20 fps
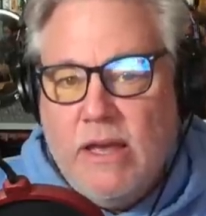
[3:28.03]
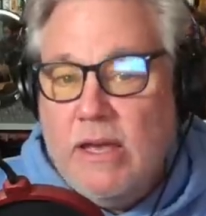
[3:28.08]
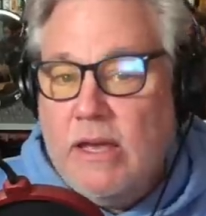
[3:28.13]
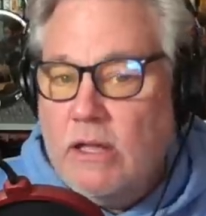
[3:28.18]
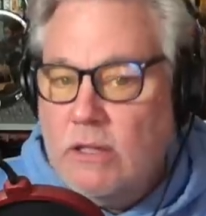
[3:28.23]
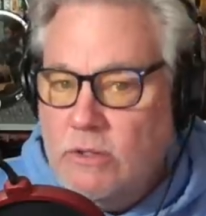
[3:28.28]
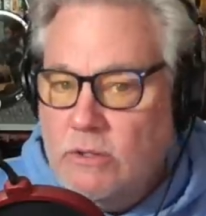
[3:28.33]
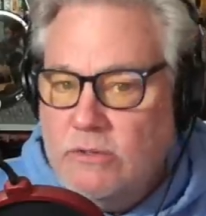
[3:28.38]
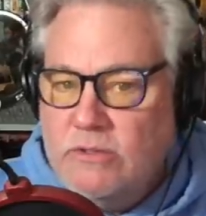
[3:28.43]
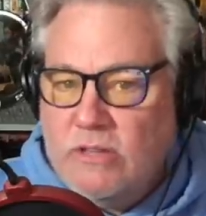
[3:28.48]

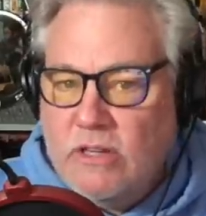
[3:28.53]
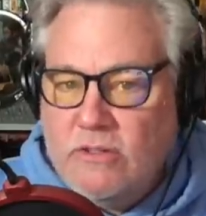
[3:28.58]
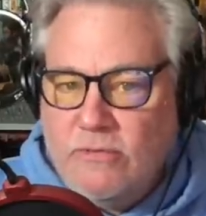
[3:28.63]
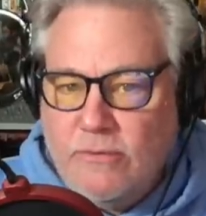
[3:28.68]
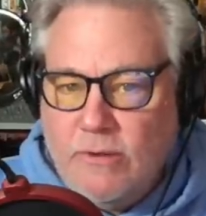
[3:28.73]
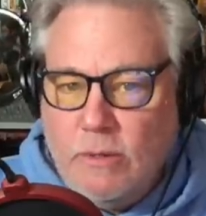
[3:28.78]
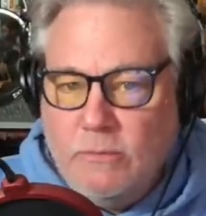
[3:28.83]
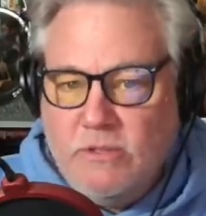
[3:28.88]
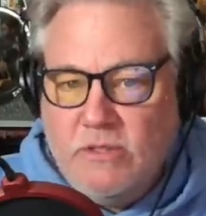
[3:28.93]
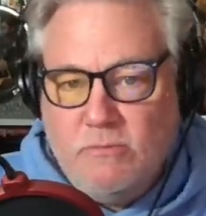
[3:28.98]
includes such
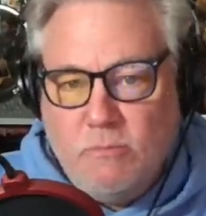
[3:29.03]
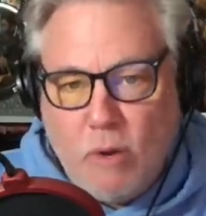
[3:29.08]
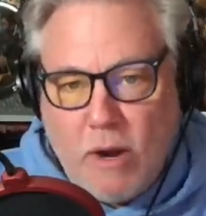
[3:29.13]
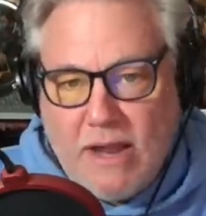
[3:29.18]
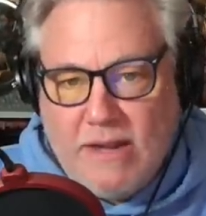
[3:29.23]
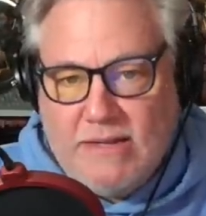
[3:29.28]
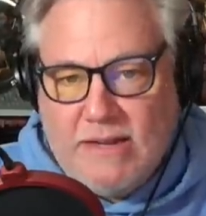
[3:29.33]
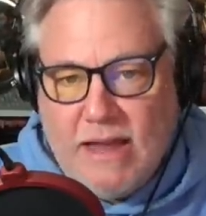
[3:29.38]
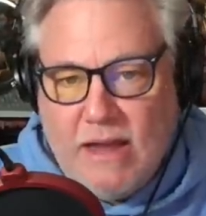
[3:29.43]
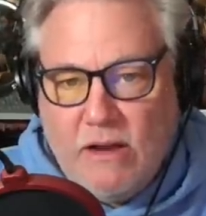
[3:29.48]
films as
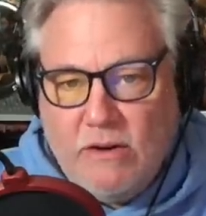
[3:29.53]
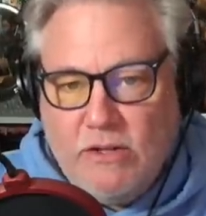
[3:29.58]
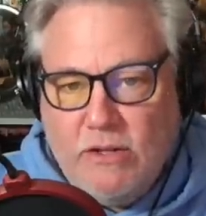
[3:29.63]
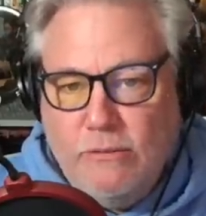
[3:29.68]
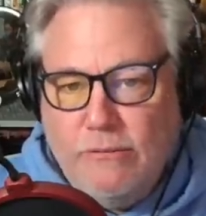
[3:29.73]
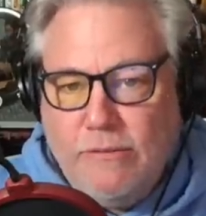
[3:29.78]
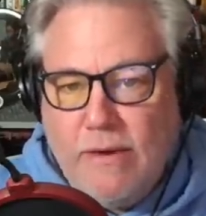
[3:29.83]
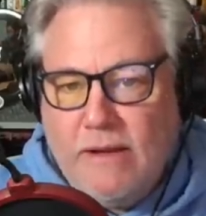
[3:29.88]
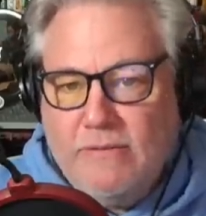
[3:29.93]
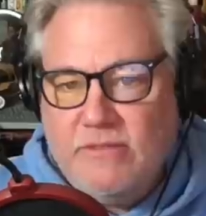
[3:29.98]
Breakdown,
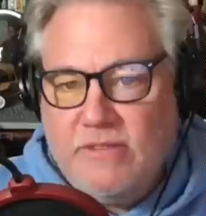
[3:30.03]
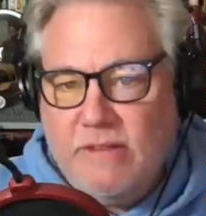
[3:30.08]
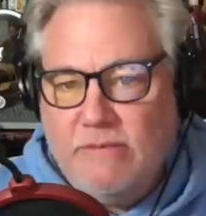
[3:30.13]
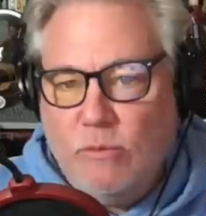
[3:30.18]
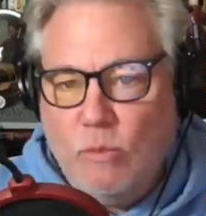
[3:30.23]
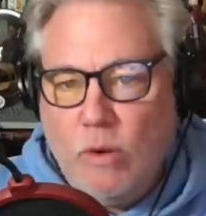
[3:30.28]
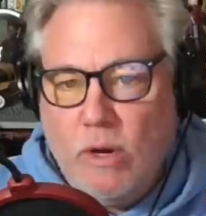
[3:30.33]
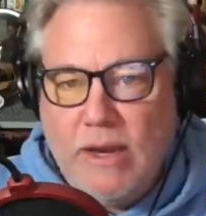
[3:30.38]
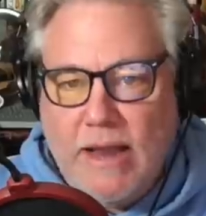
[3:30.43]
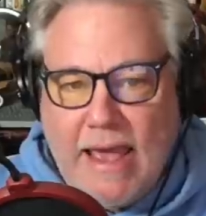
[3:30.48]

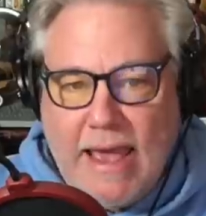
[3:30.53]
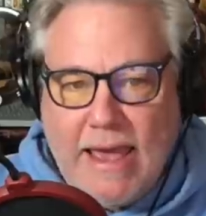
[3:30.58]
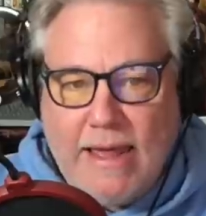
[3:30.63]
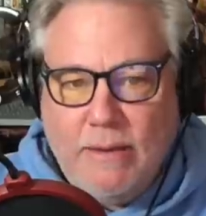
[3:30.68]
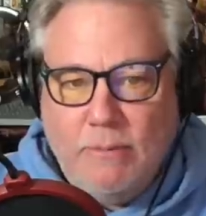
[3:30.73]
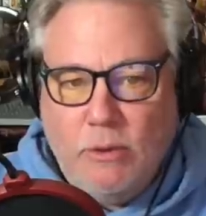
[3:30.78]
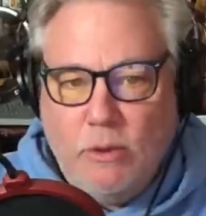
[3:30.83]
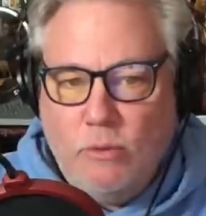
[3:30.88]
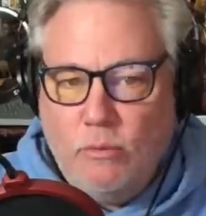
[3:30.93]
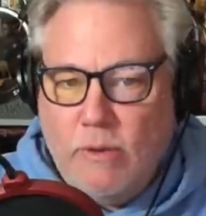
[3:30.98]
U-571,
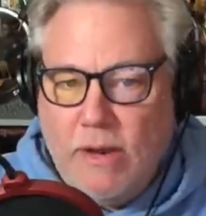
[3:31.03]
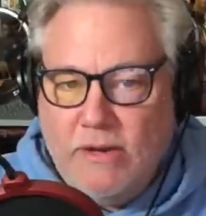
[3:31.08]
Hannibal,